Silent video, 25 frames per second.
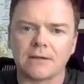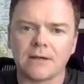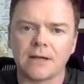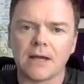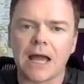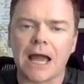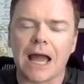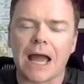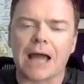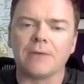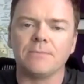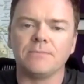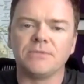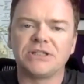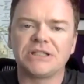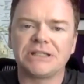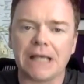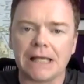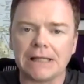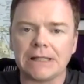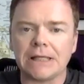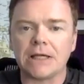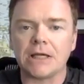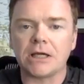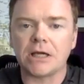And
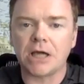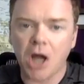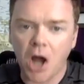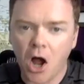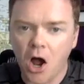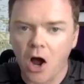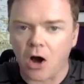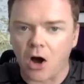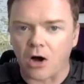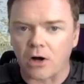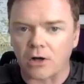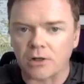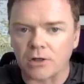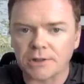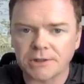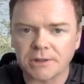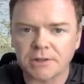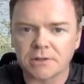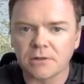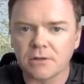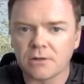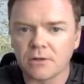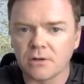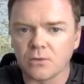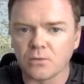selling cars
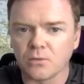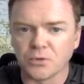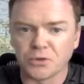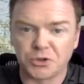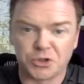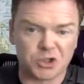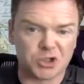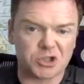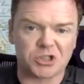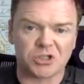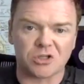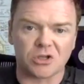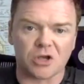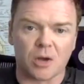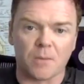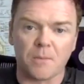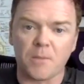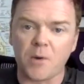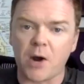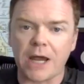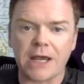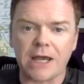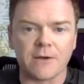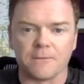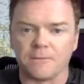was just a
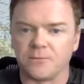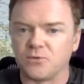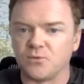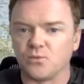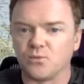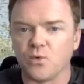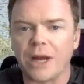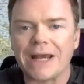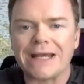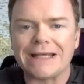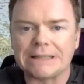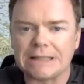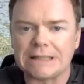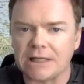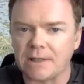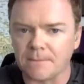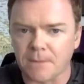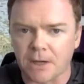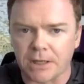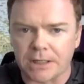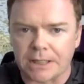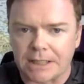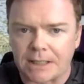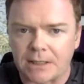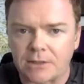way of raising
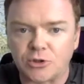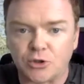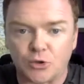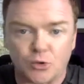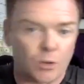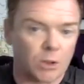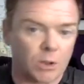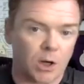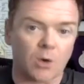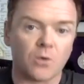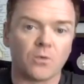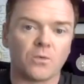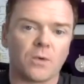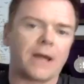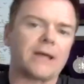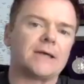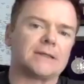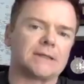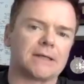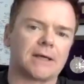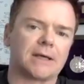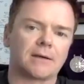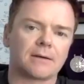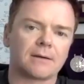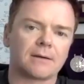money to go racing.